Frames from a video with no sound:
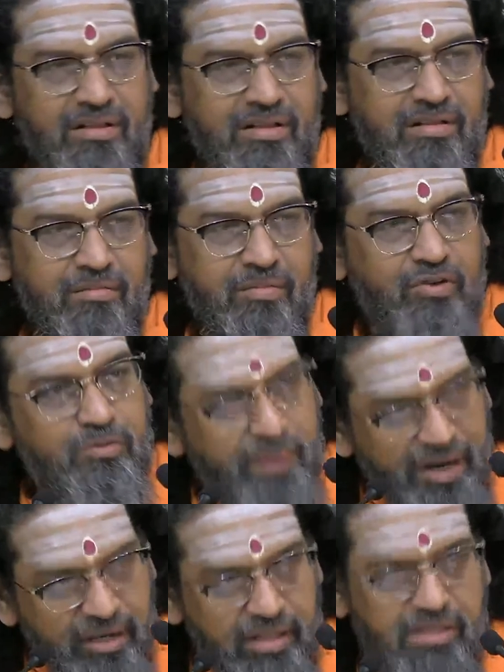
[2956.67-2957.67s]
Because
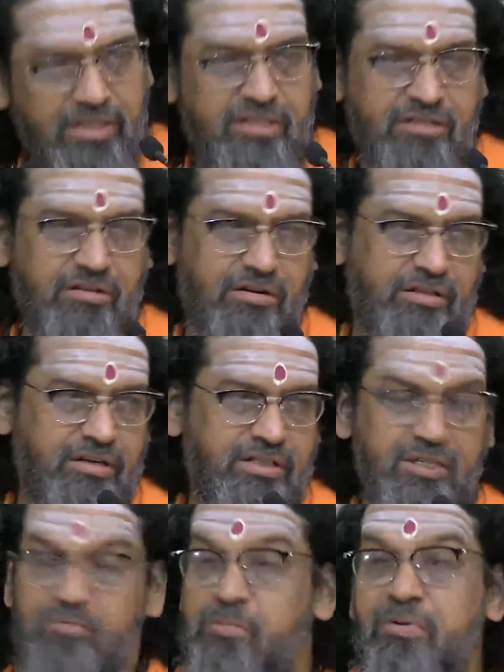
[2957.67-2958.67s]
practice is not there.
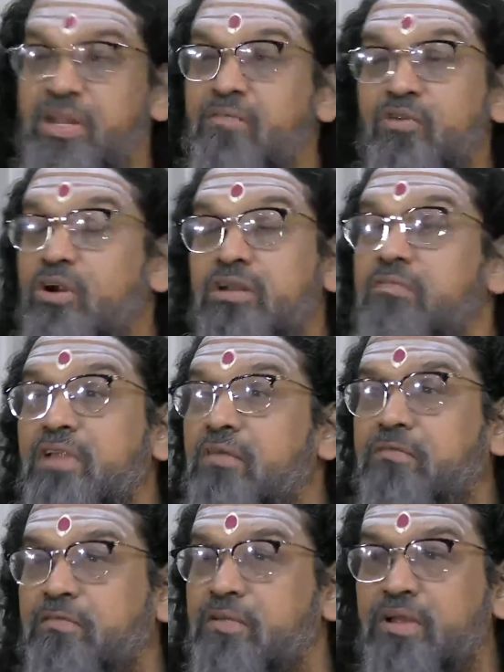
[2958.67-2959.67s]
Some people have lot of
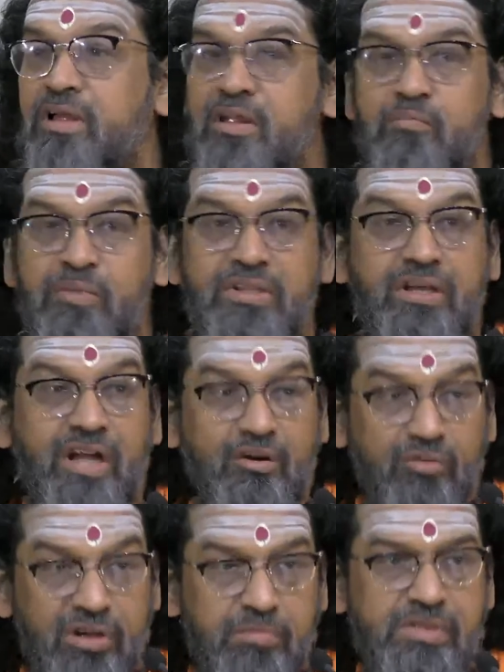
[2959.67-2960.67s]
love, but they can't
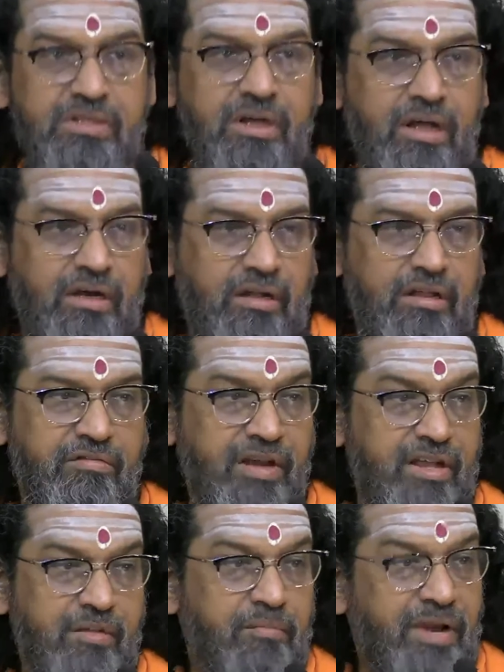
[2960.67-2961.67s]
do namaskar. Why?
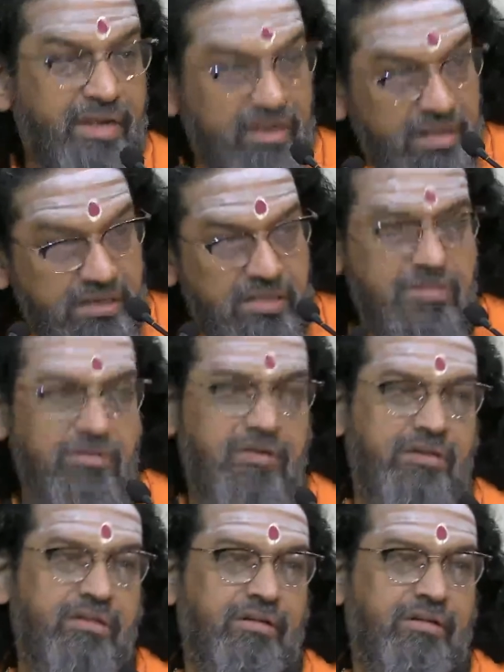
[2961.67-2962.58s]
Practice is not there.